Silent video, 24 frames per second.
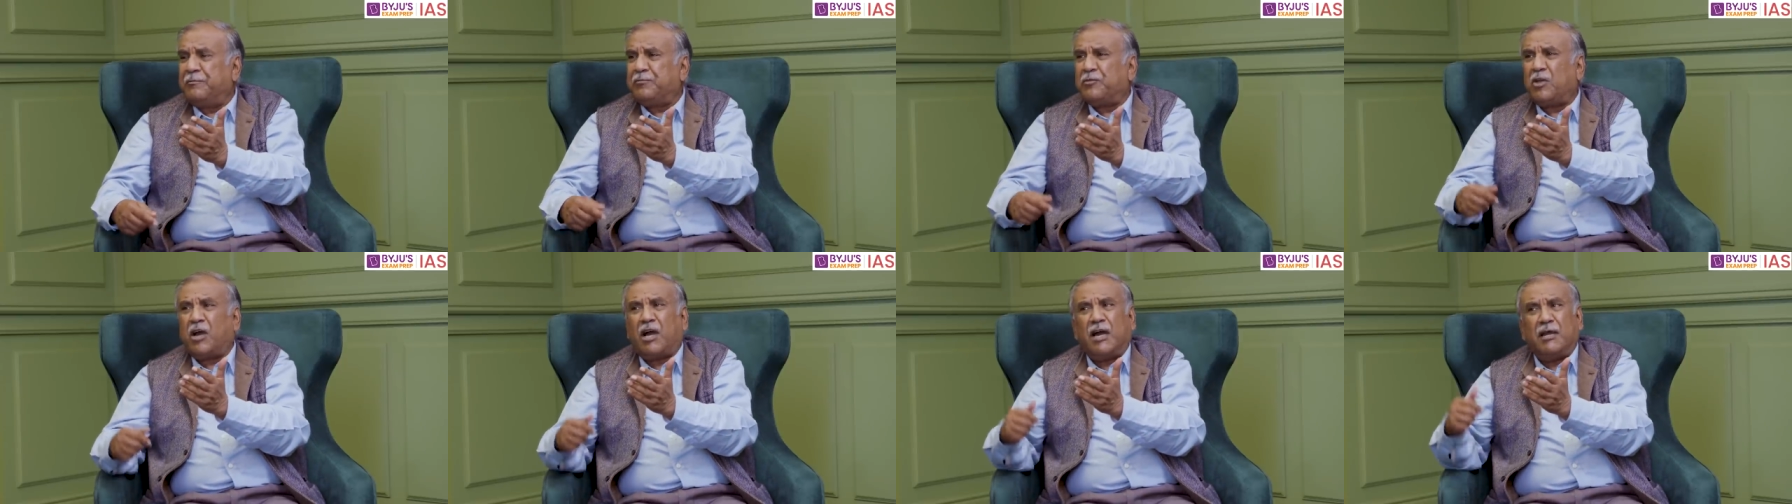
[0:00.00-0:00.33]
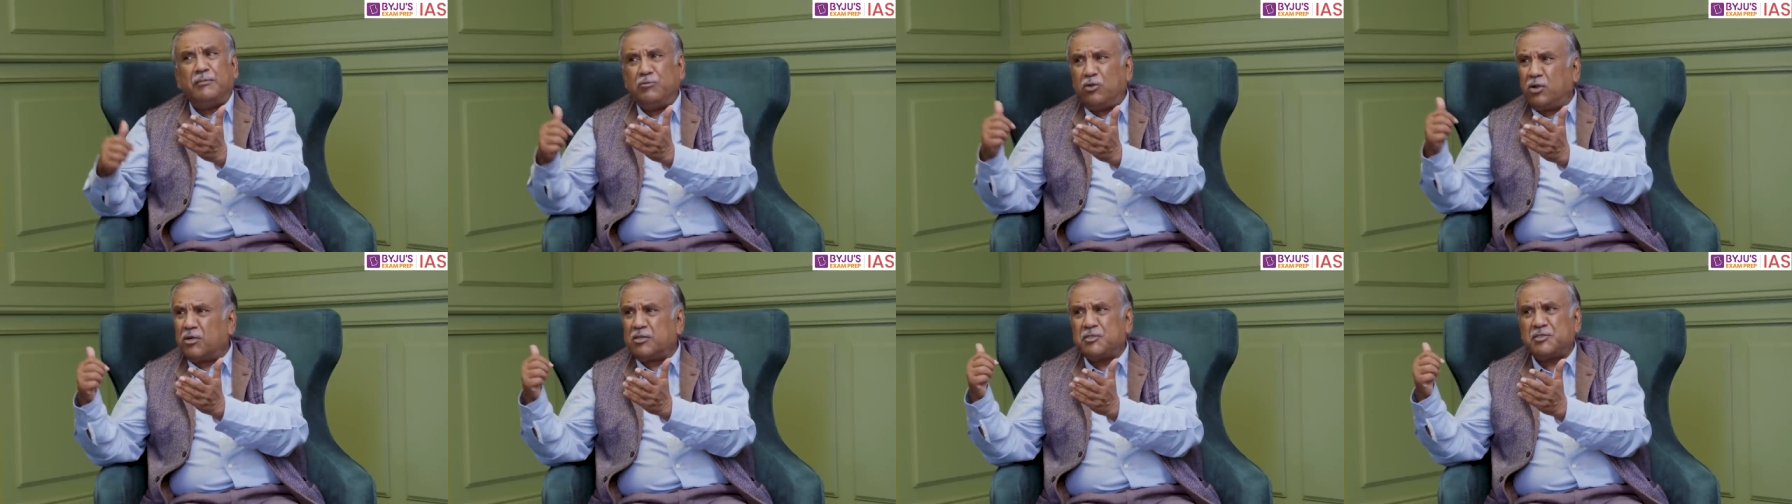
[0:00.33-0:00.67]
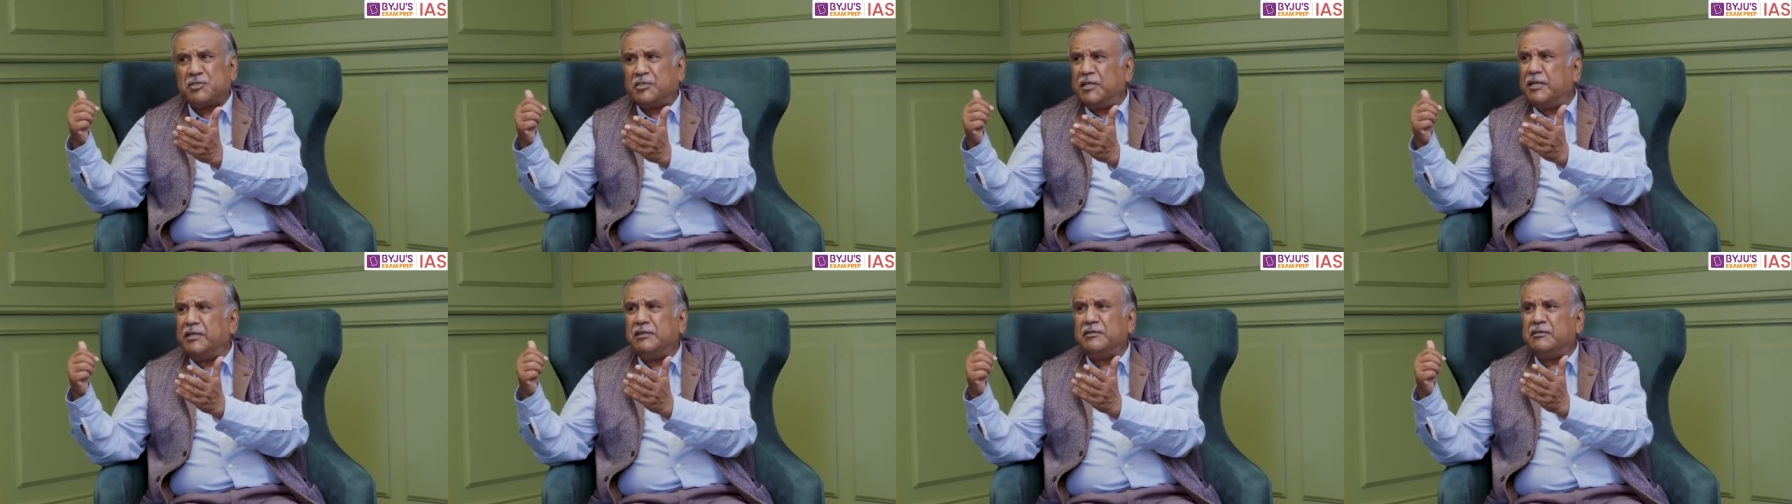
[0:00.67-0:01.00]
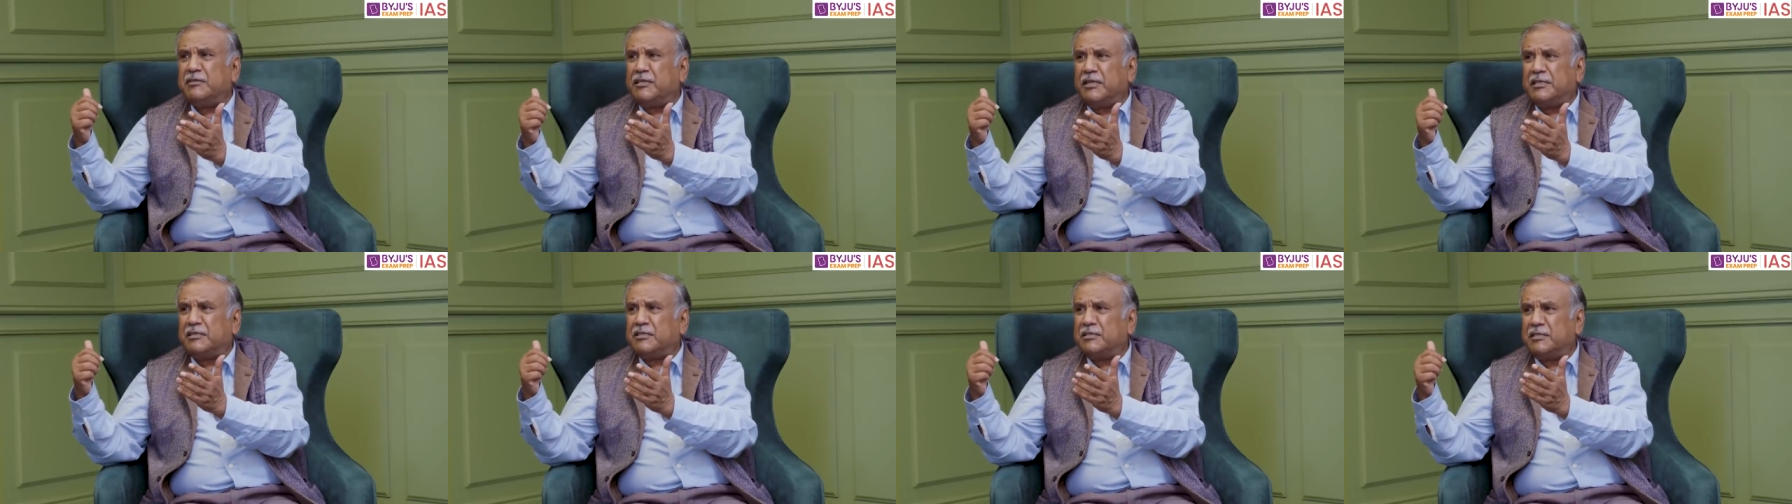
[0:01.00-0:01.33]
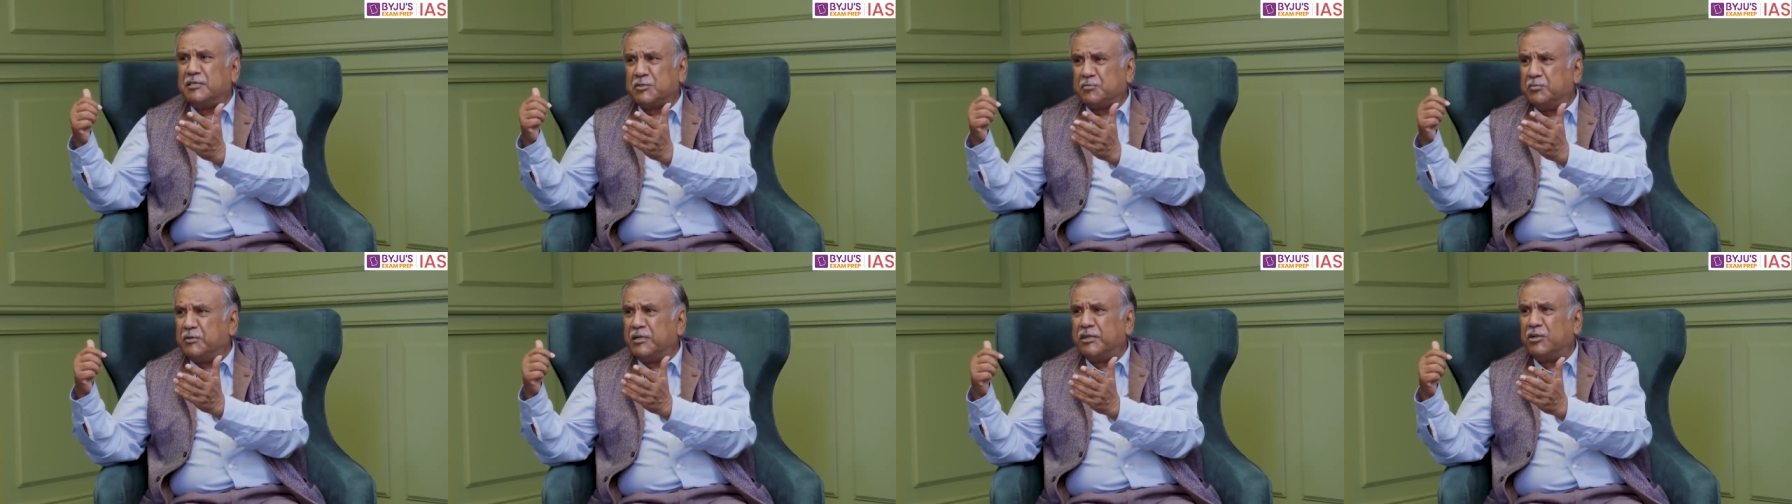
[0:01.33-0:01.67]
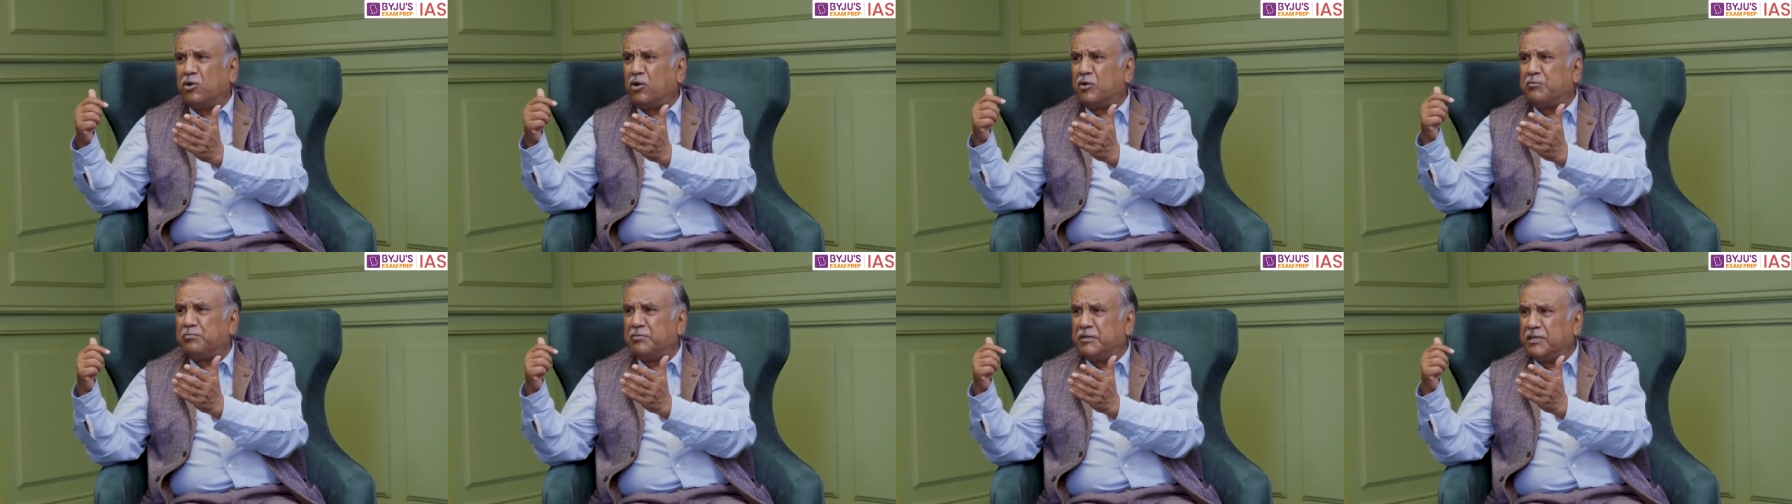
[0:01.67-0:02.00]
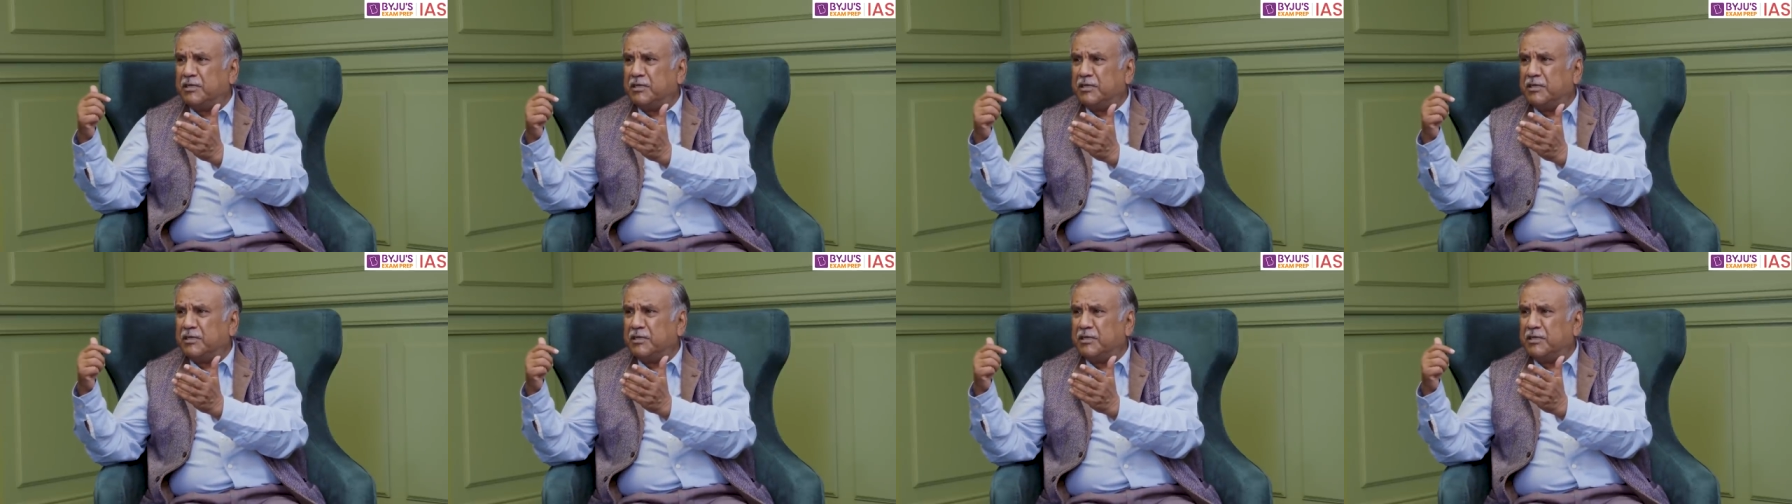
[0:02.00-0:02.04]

Now, I'm not saying that this may not